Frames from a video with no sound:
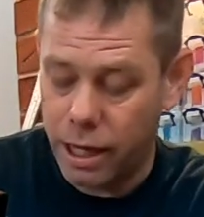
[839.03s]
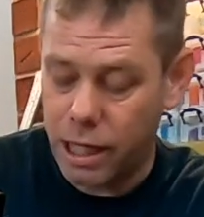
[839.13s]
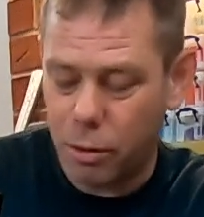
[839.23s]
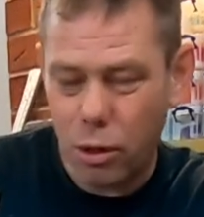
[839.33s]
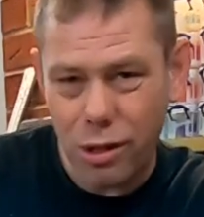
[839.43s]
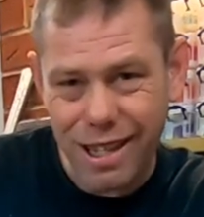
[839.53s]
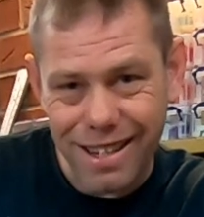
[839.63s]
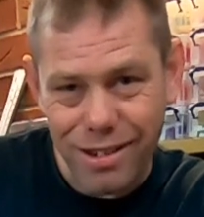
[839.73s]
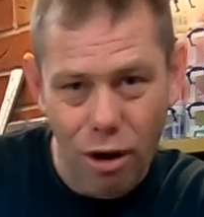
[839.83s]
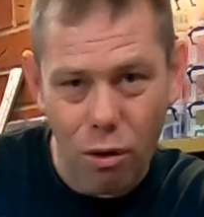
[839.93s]
It's because
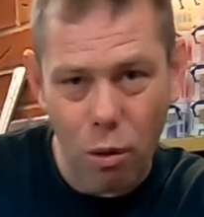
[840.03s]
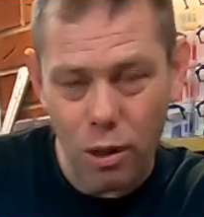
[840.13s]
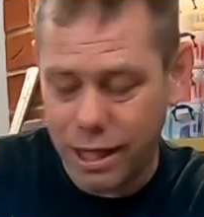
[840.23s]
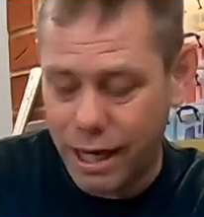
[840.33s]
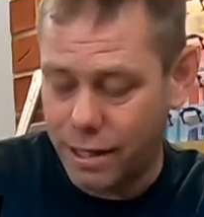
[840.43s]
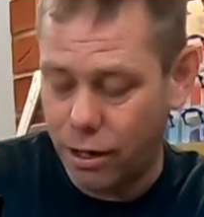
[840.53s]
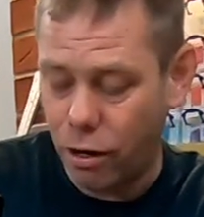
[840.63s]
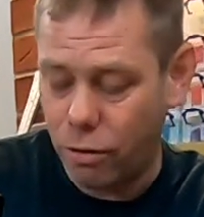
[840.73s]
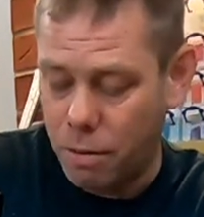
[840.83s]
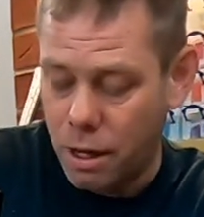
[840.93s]
that's not quite sent
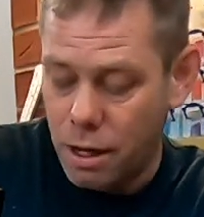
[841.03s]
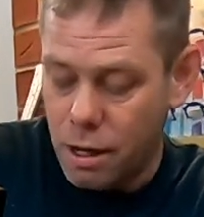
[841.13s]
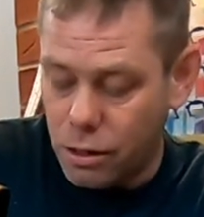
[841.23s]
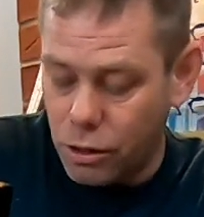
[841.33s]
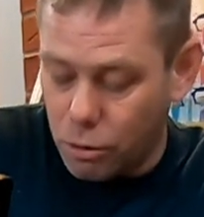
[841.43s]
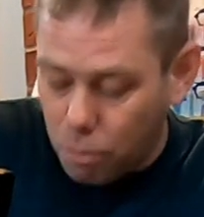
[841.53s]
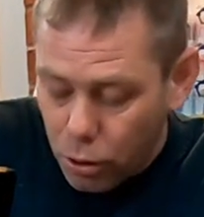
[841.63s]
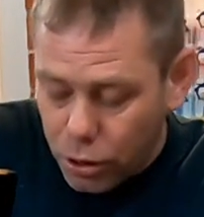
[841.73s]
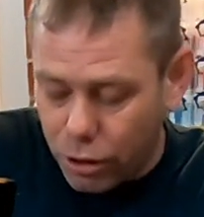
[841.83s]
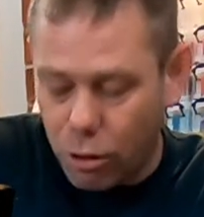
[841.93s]
home. So you just
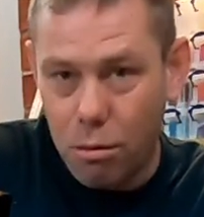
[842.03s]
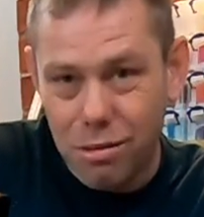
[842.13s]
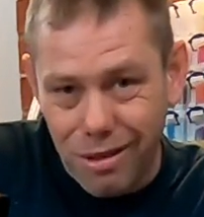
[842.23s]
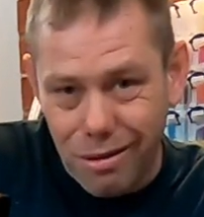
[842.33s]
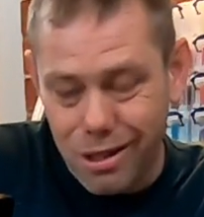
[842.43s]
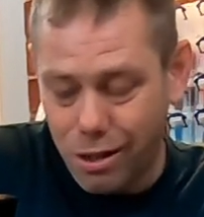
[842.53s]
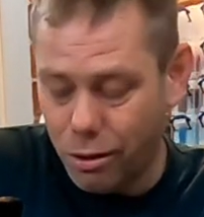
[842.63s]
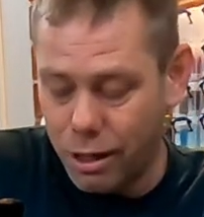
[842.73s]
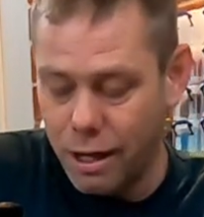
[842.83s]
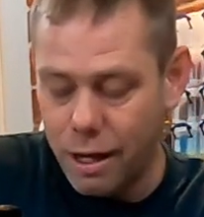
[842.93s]
push it up so it's
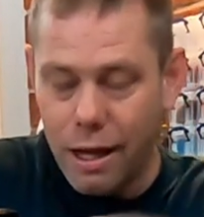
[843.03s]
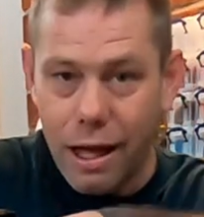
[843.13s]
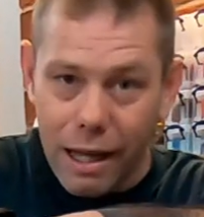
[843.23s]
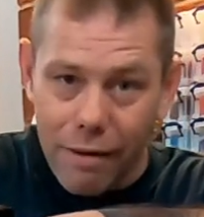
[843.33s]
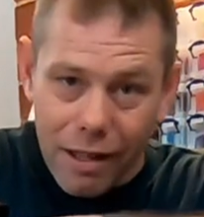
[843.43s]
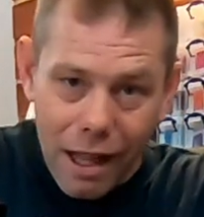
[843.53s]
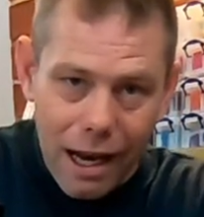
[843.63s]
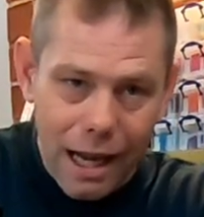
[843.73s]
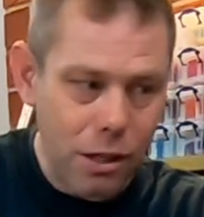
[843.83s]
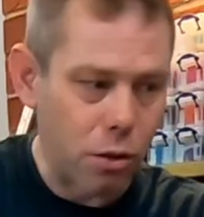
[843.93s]
tight and give it that
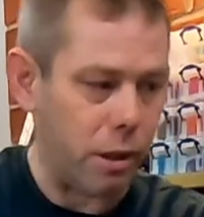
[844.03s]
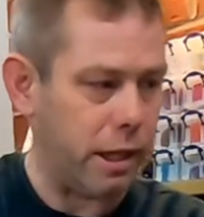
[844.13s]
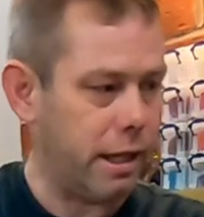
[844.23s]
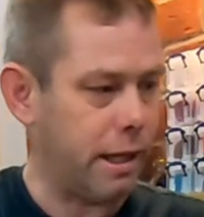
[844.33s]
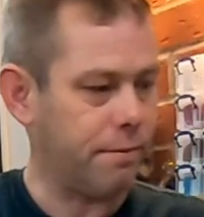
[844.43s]
last tweak.